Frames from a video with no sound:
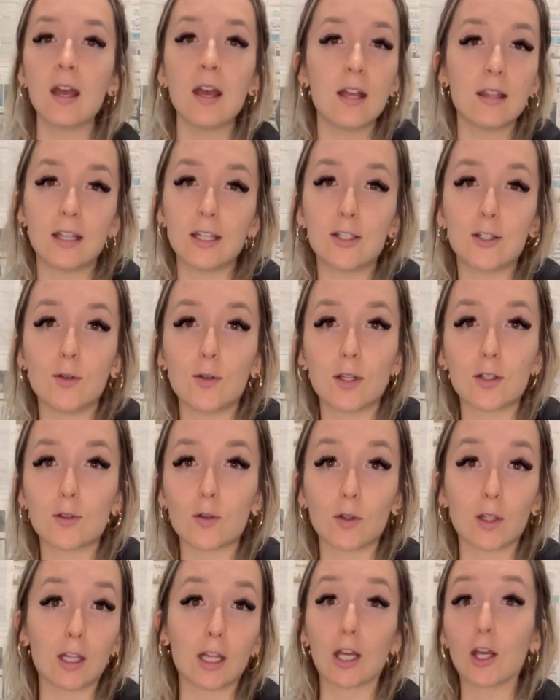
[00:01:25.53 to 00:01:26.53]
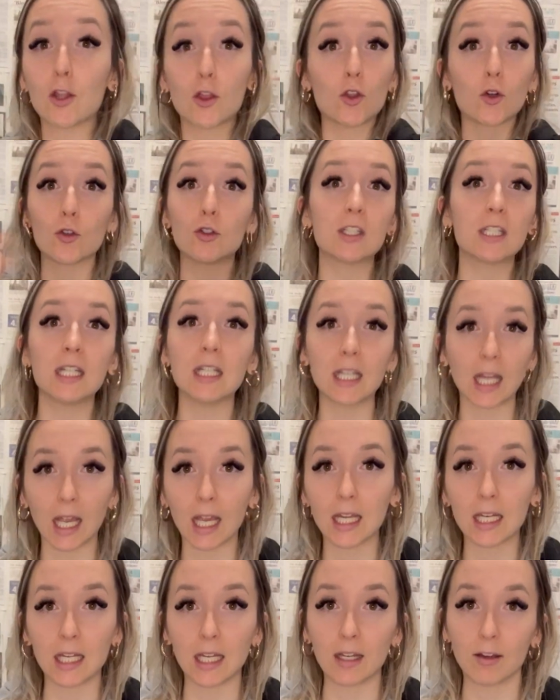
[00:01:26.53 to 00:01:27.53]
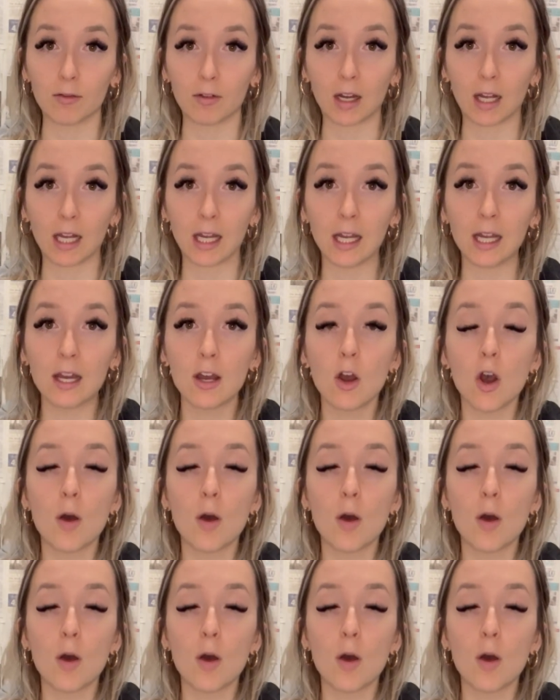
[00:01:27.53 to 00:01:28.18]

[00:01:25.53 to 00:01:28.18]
this unit's only like $1,380, right?